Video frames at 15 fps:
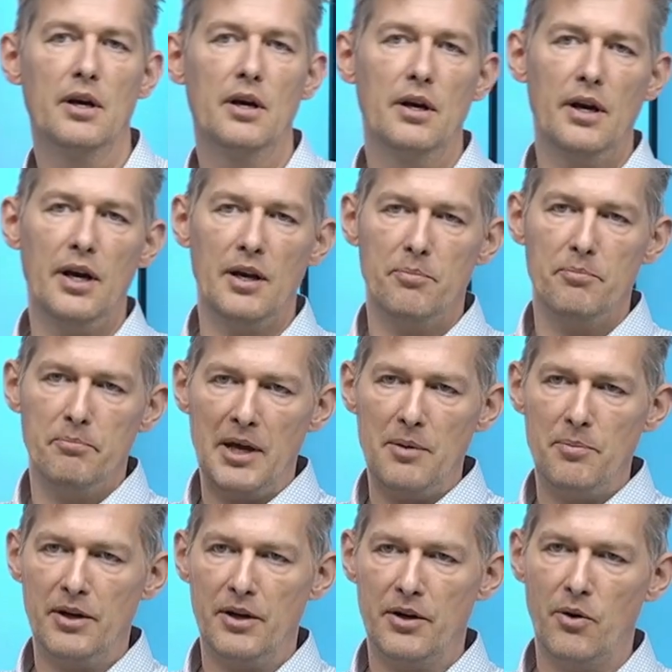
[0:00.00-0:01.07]
and
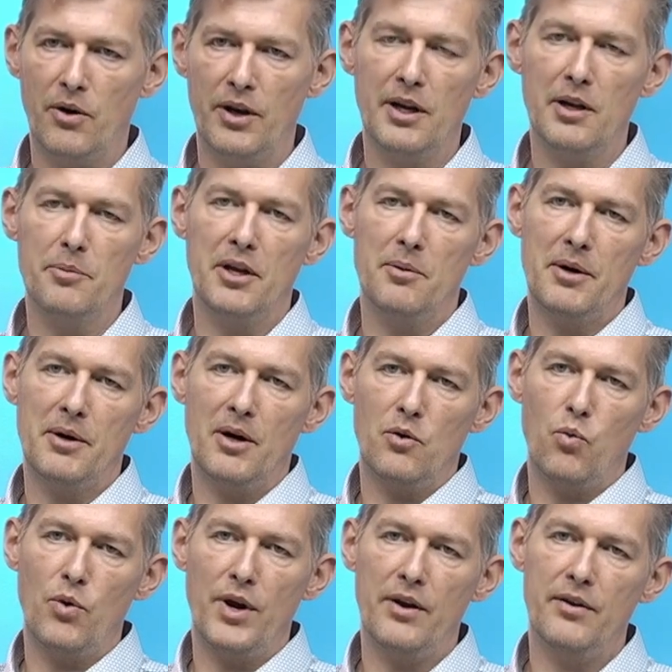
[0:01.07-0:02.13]
maybe know a little bit about
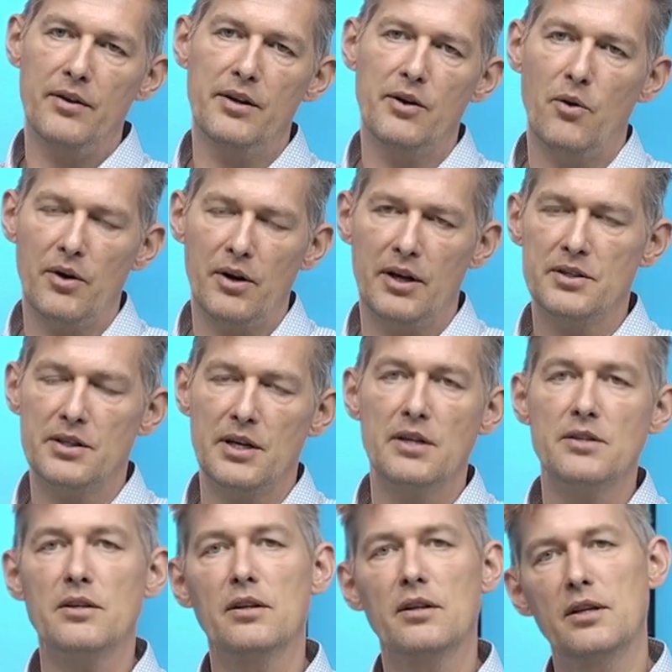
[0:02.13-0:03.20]
where in the
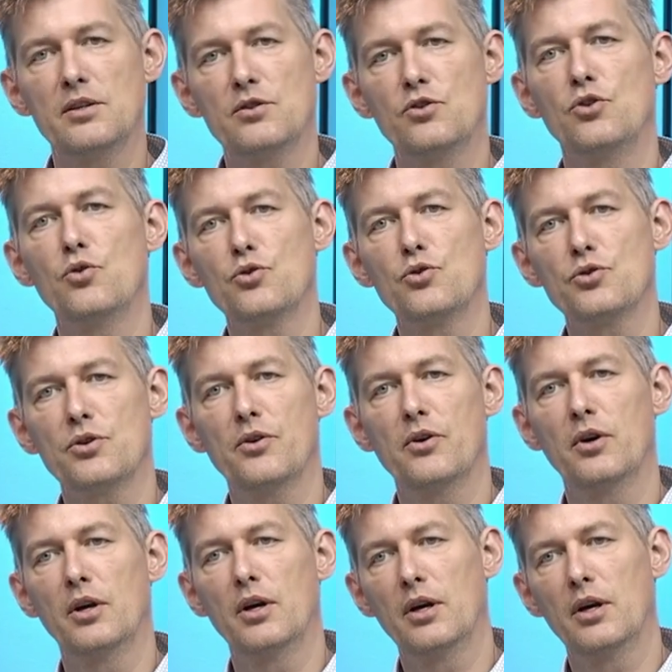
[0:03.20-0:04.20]
organization this user